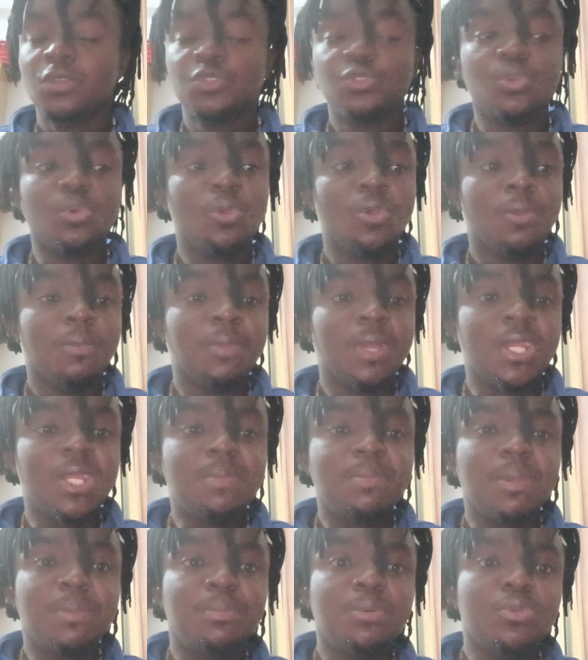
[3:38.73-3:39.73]
So
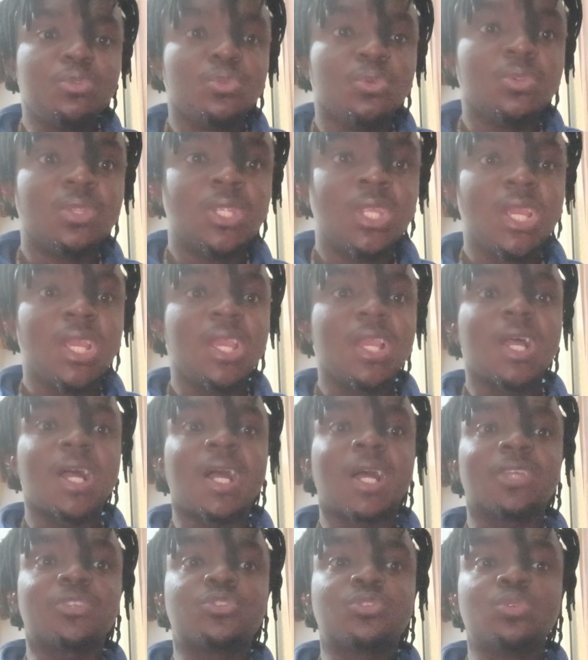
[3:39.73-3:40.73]
many people today
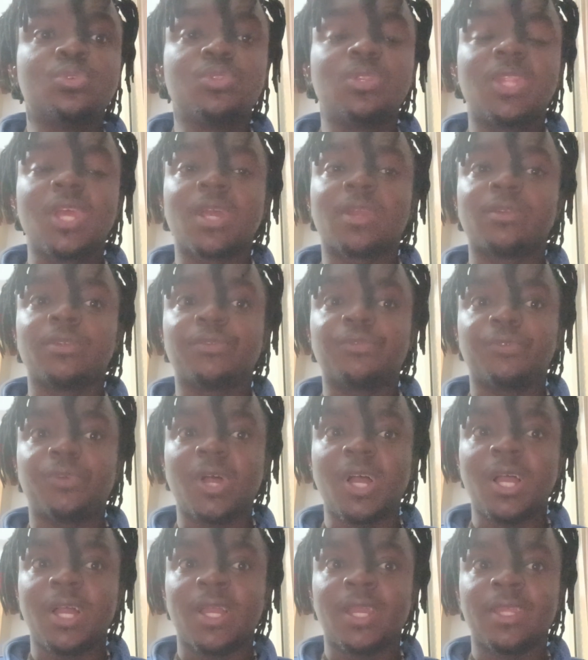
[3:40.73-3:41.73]
are so
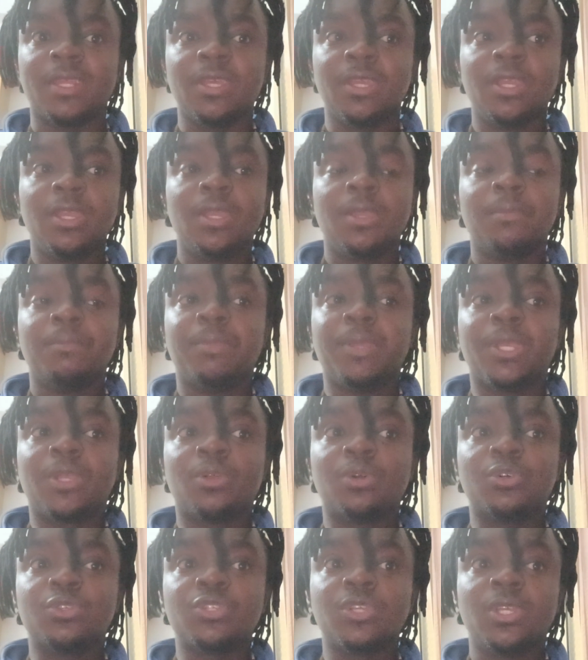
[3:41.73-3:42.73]
terrified
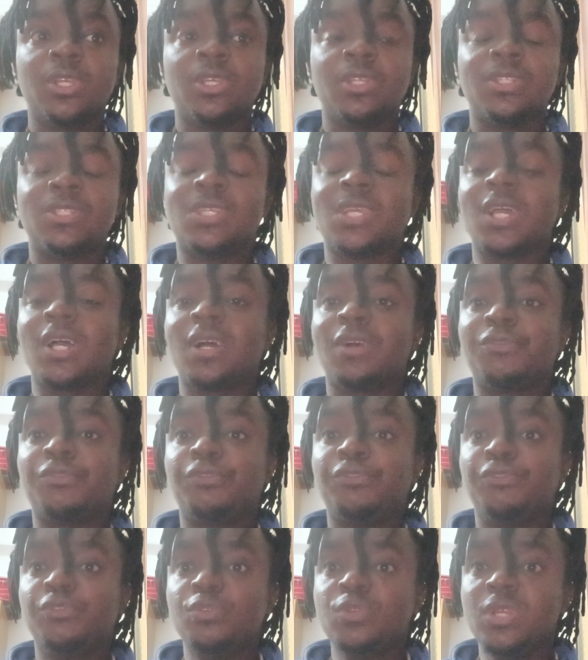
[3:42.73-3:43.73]
because they have
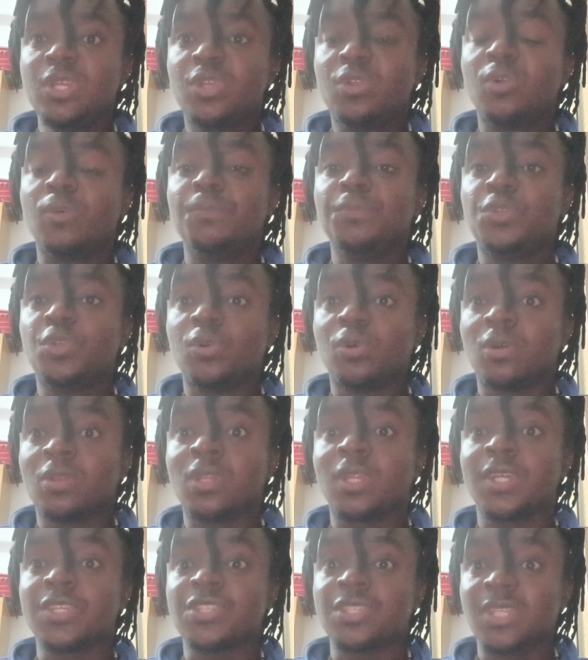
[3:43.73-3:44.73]
fully come to
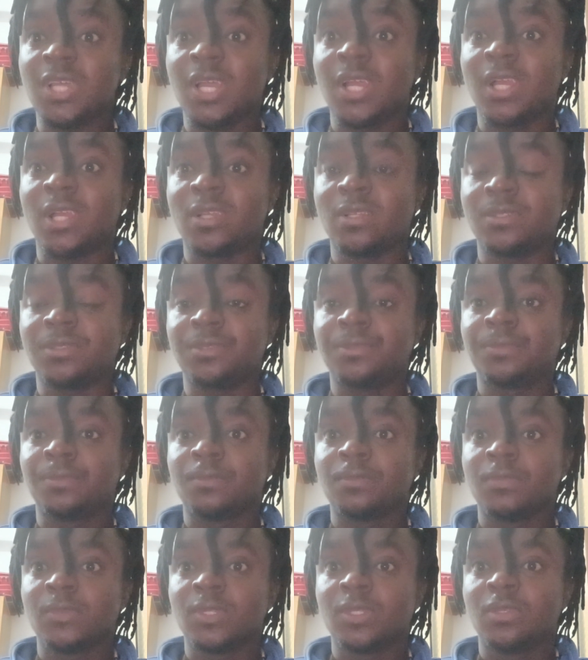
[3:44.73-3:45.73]
understand
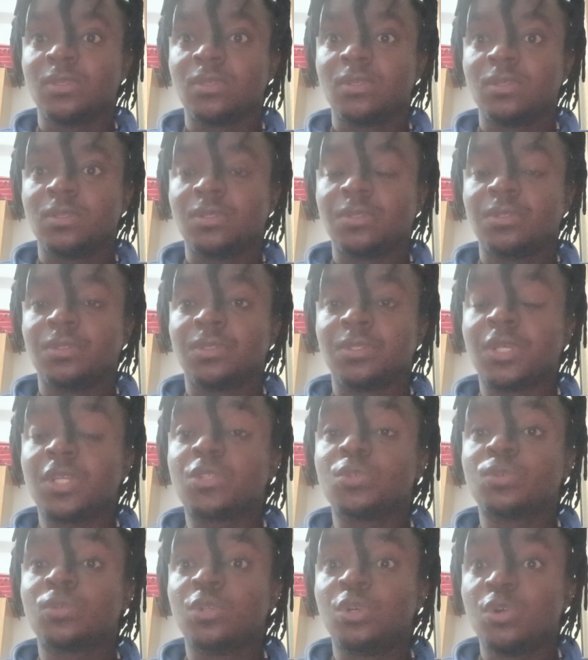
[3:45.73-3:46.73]

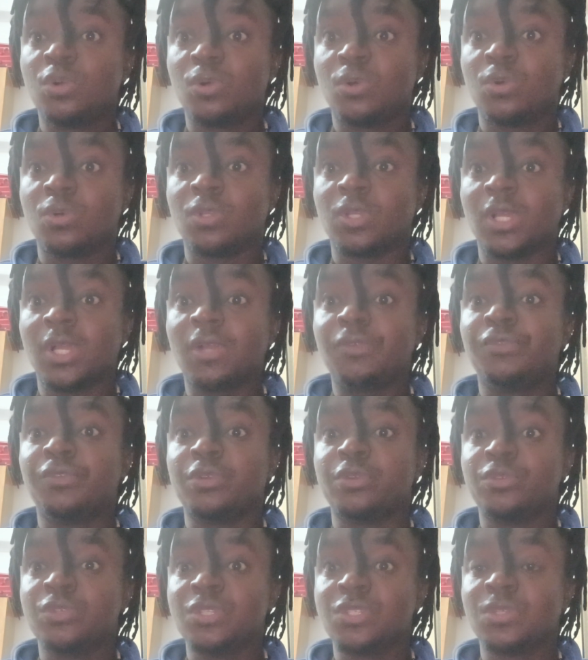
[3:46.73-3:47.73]
that God
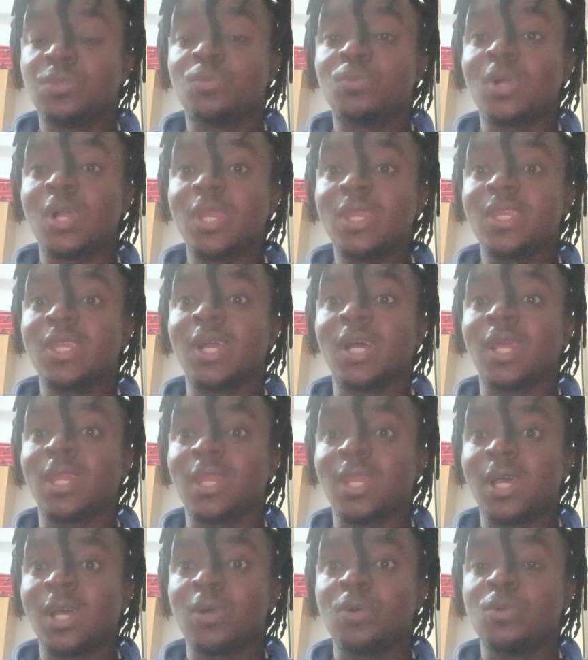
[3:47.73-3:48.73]
have a reason why he
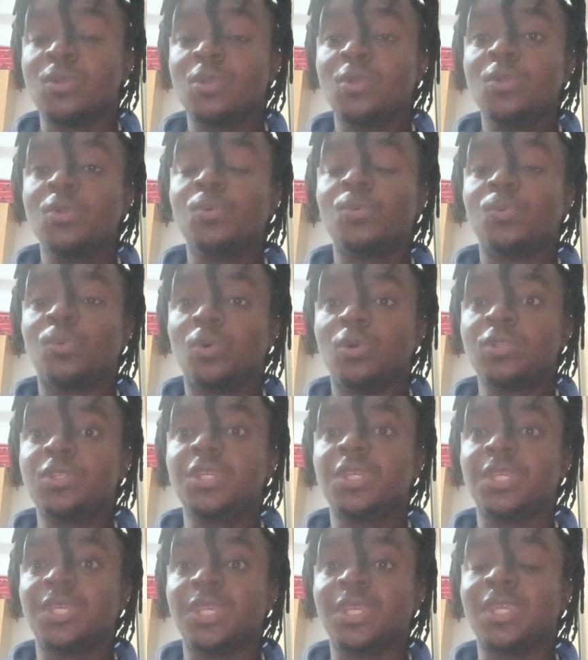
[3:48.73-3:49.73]
allowed
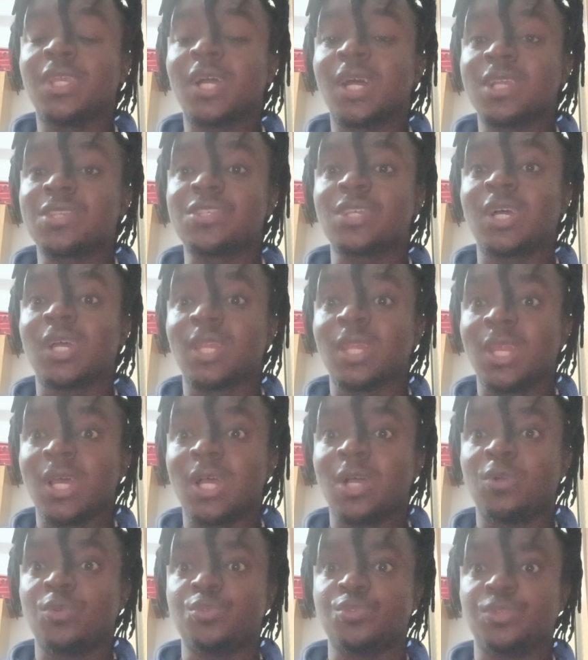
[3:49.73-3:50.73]
what he has
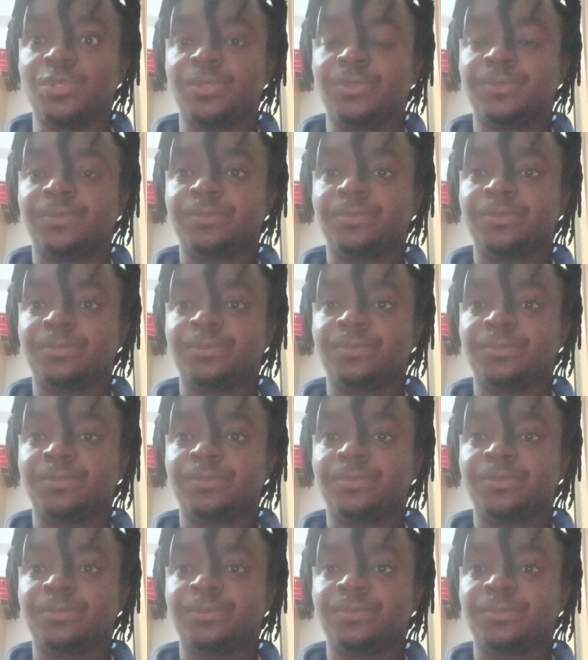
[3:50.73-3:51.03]
allowed.